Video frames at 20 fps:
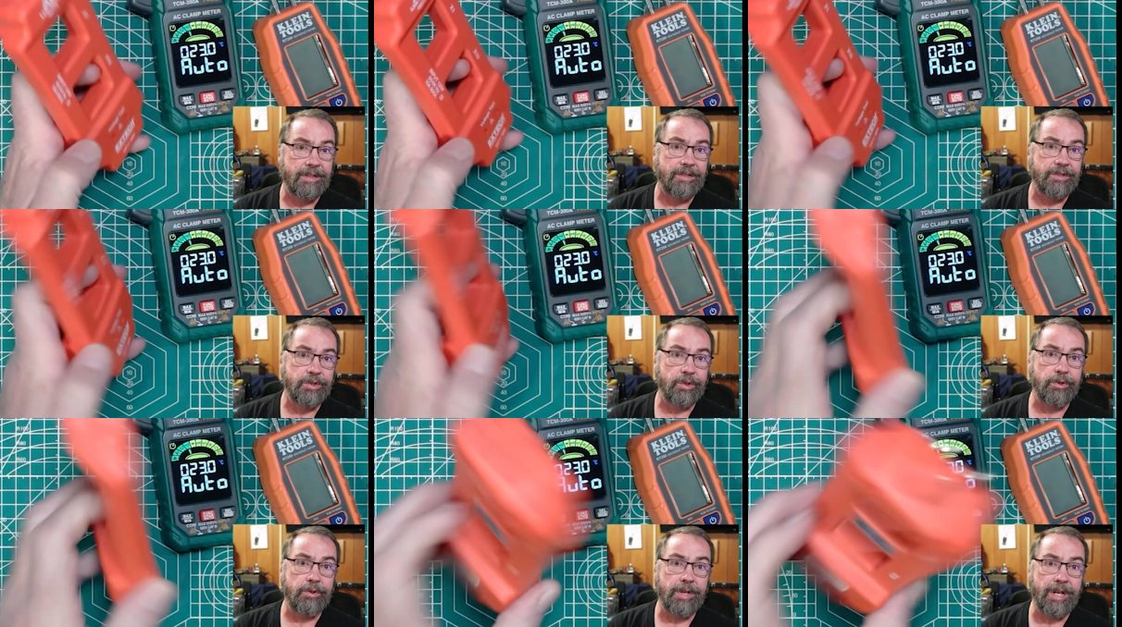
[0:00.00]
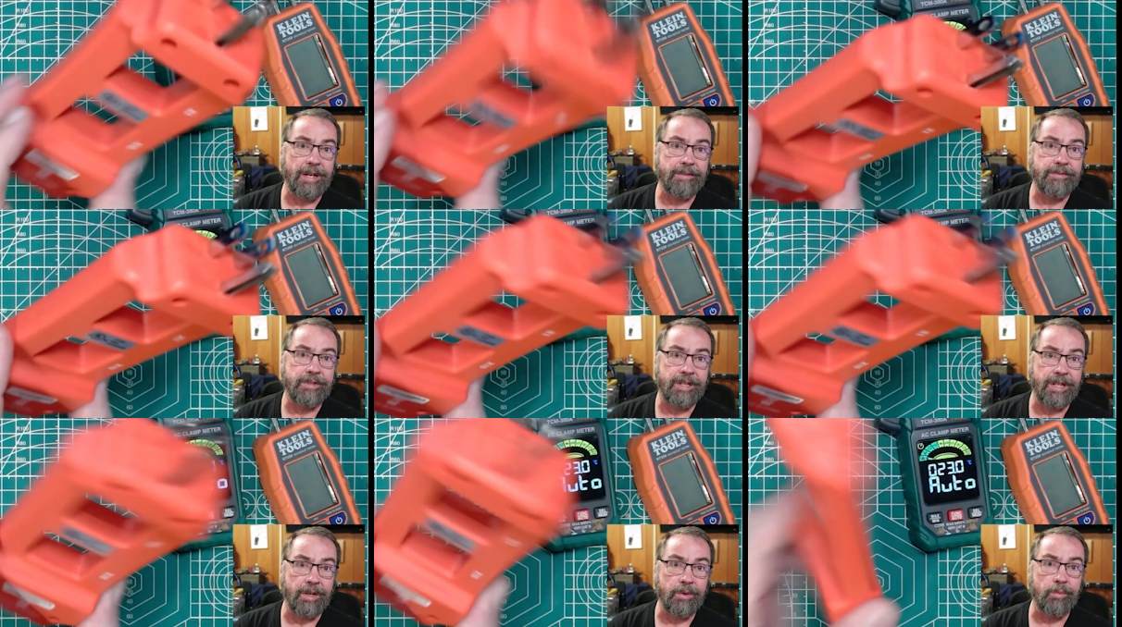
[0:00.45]
So you'd have
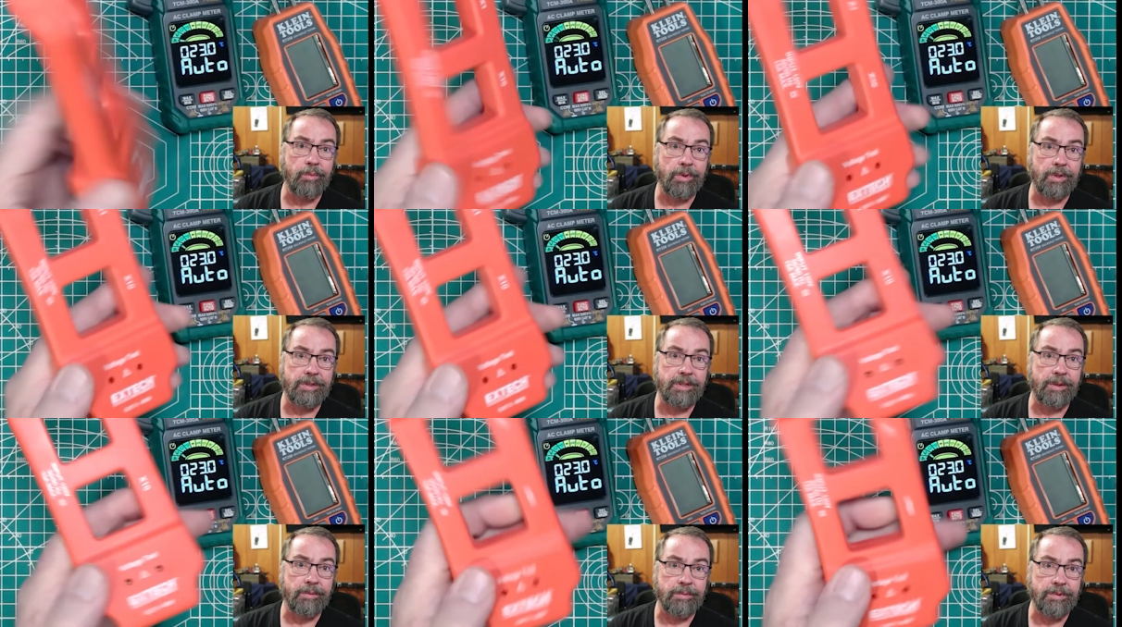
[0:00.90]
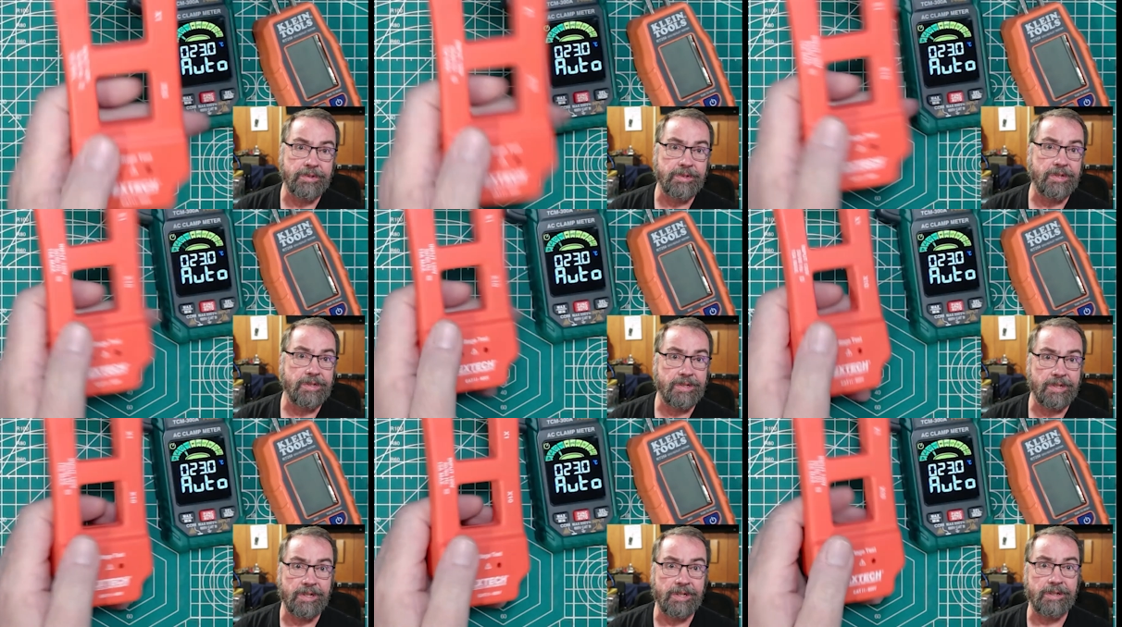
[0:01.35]
to get one that was
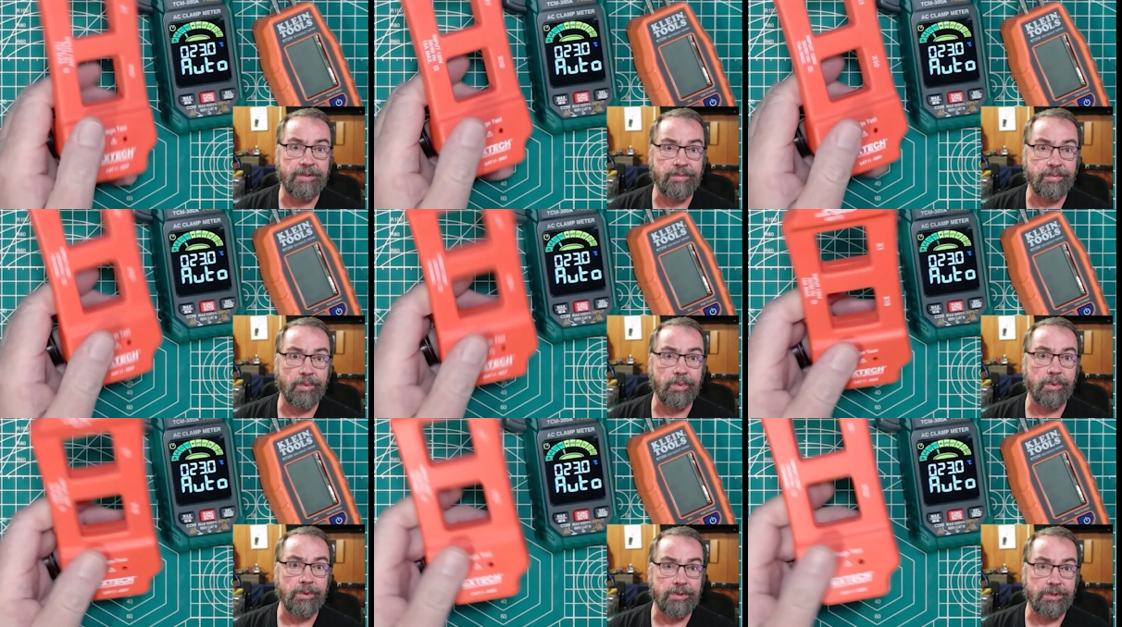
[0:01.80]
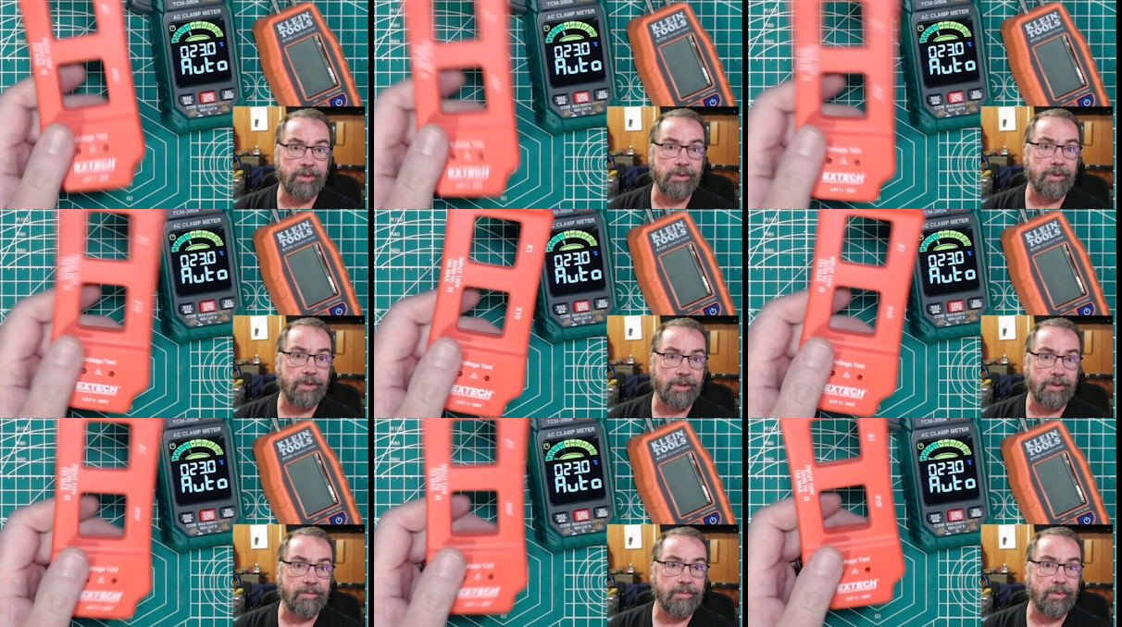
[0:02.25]
designed for
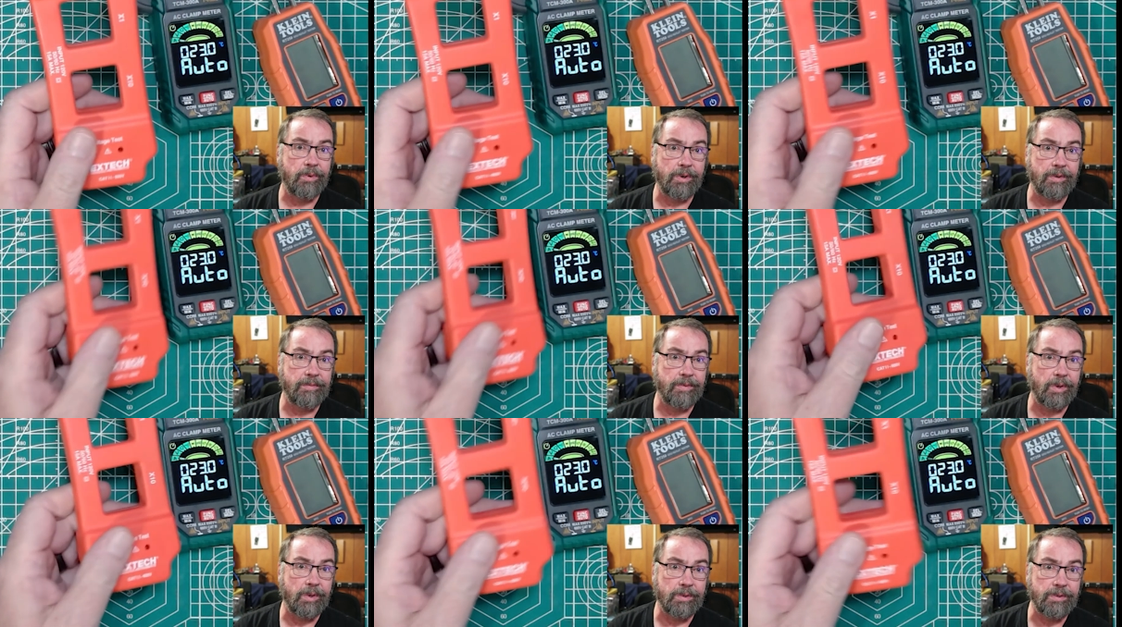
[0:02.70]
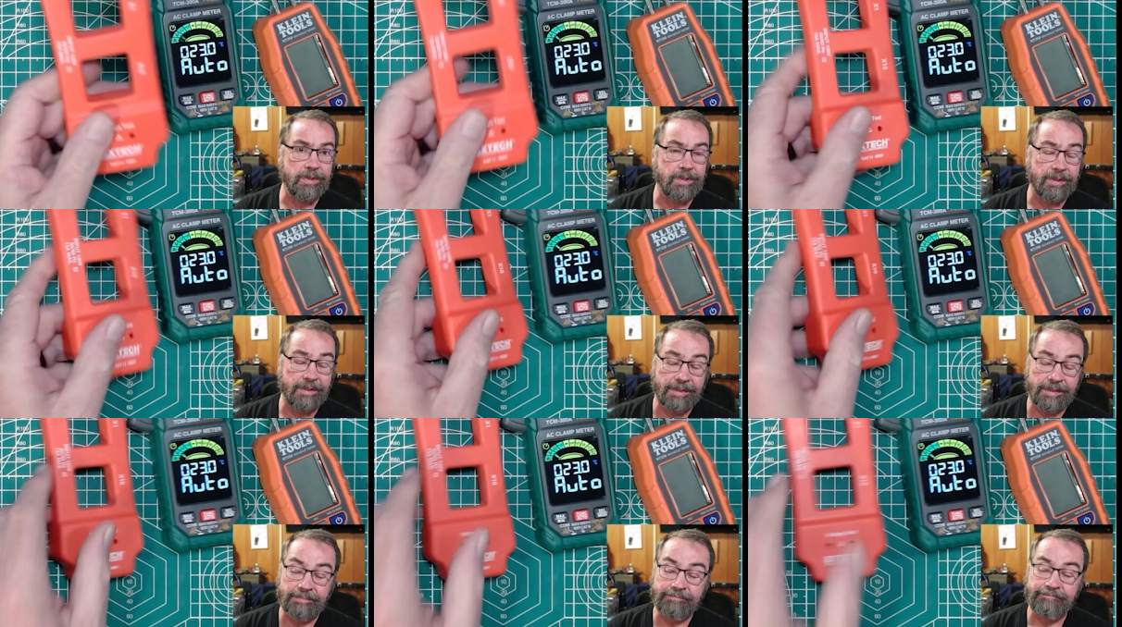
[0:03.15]
240 volts.
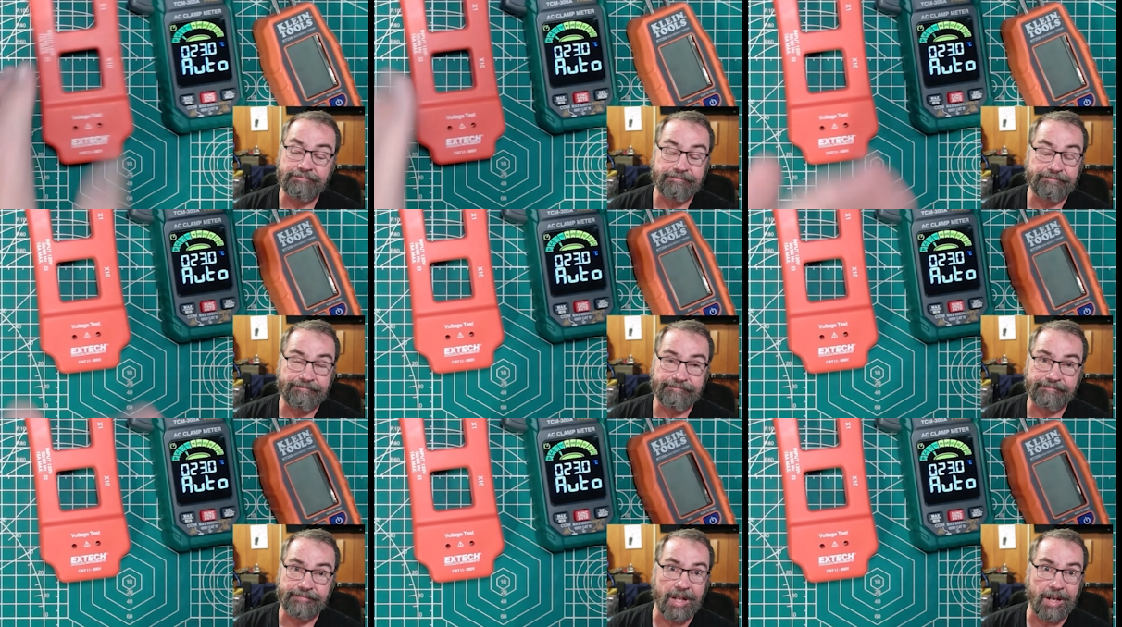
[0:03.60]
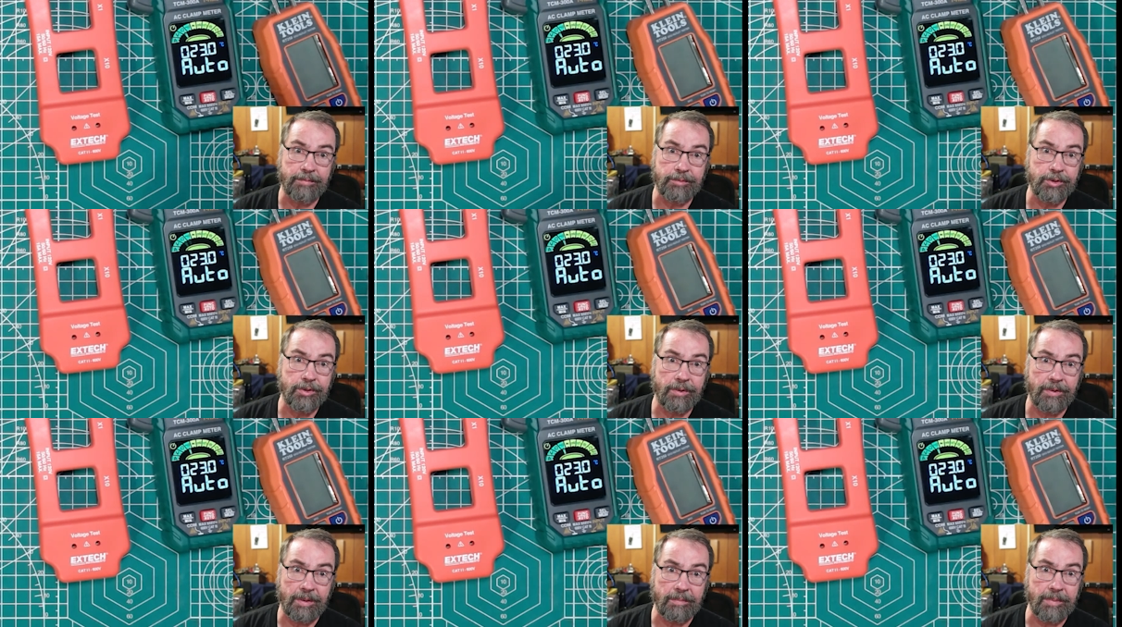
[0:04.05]
I'm
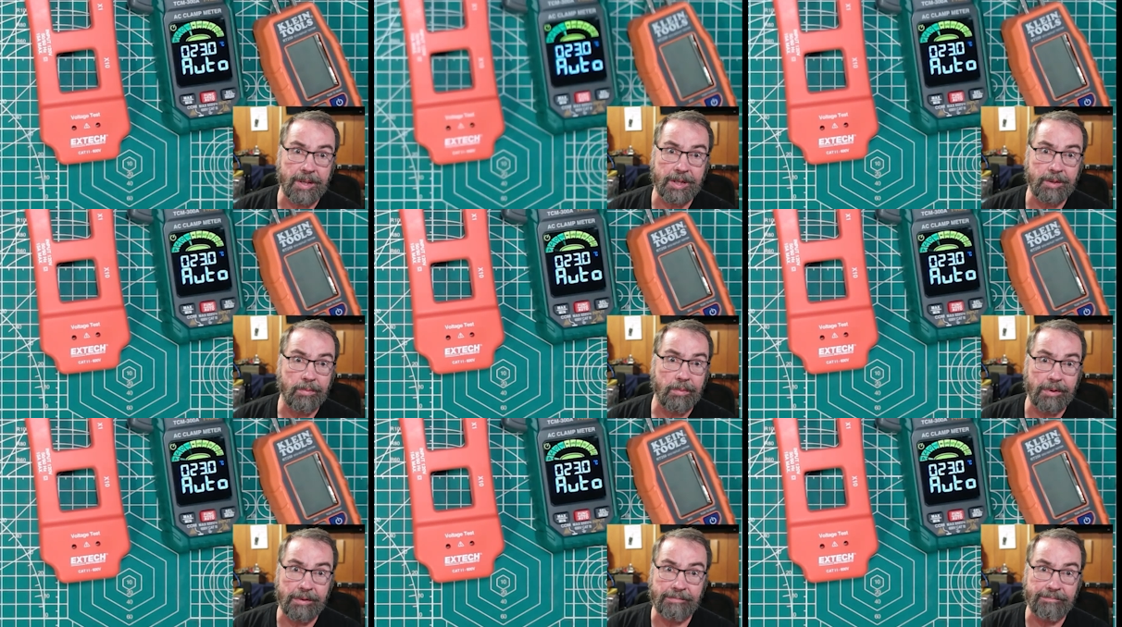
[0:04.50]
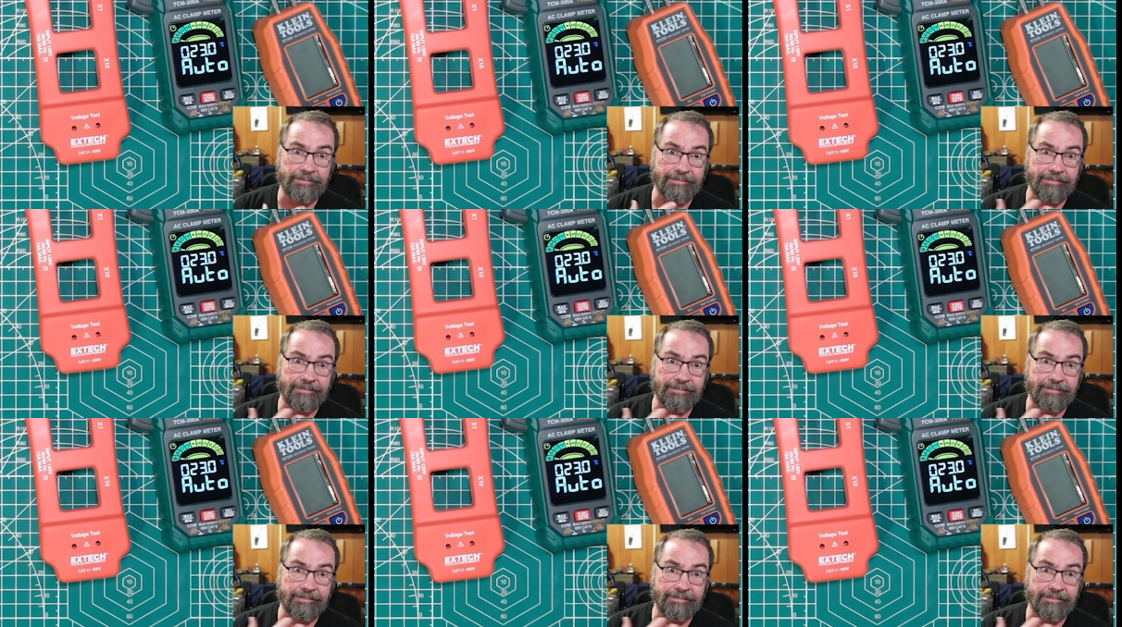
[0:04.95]
sure they make one.